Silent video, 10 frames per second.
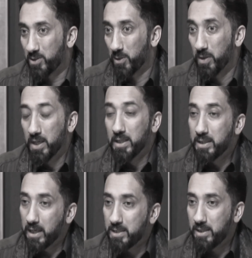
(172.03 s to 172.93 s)
So
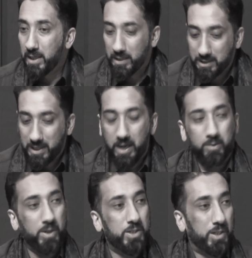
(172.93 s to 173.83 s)
the idea is that
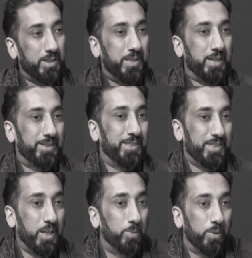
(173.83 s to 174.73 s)
region is not
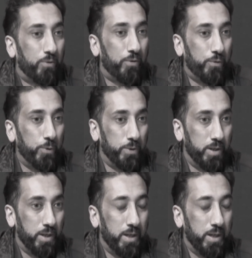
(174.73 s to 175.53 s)
sustainable for food.